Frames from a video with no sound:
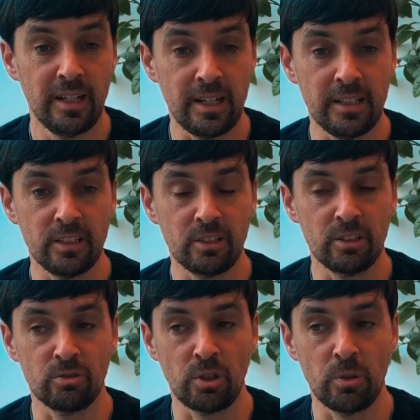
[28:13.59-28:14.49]
is
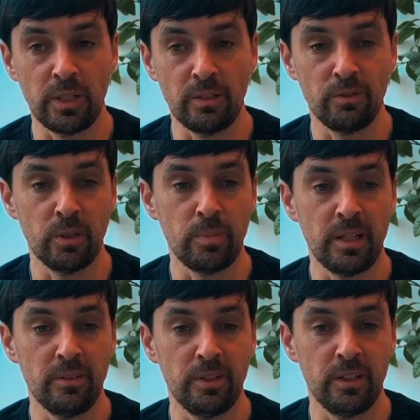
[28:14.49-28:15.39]
growing for the
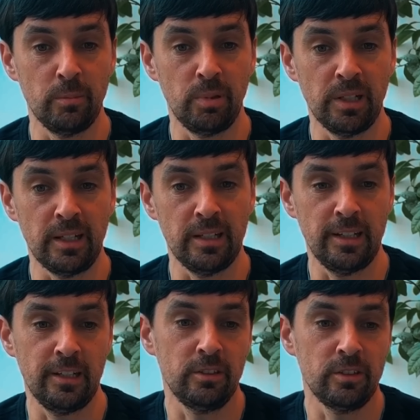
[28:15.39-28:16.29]
benefit of the player.
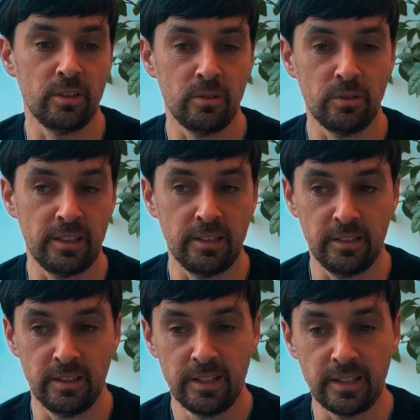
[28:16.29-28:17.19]
And also
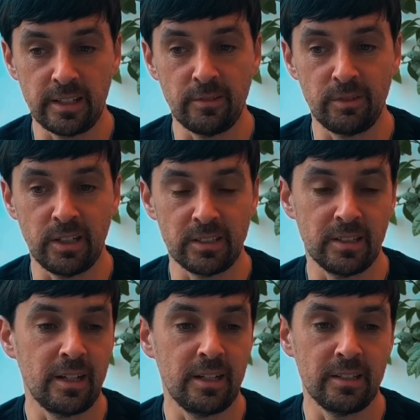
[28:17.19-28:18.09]
the caveat to
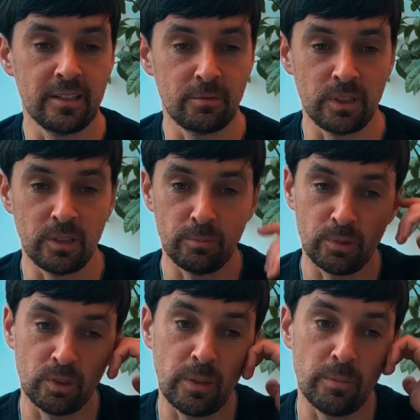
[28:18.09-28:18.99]
that is when you
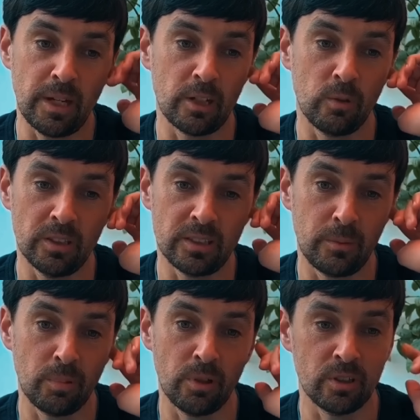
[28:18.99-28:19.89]
create better quality
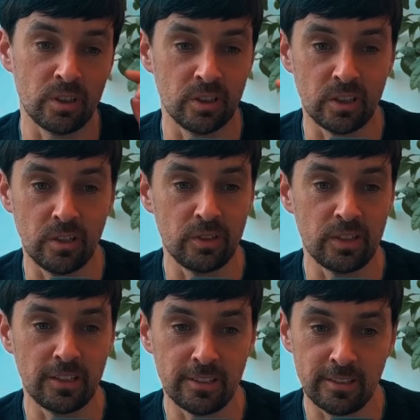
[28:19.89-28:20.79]
products and
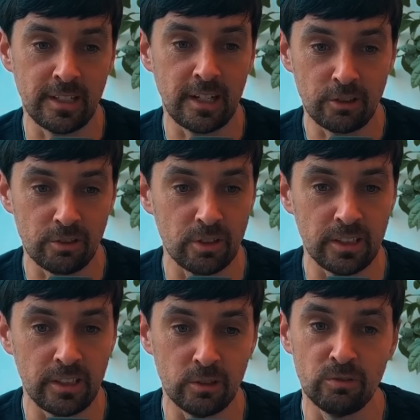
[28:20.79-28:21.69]
services,
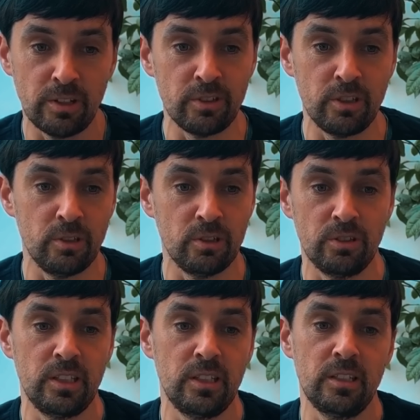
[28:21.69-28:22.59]
naturally your revenue
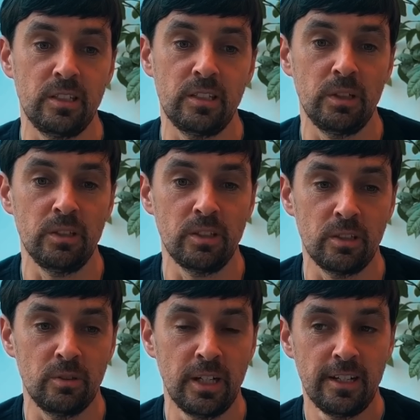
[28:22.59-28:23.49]
increases as well. So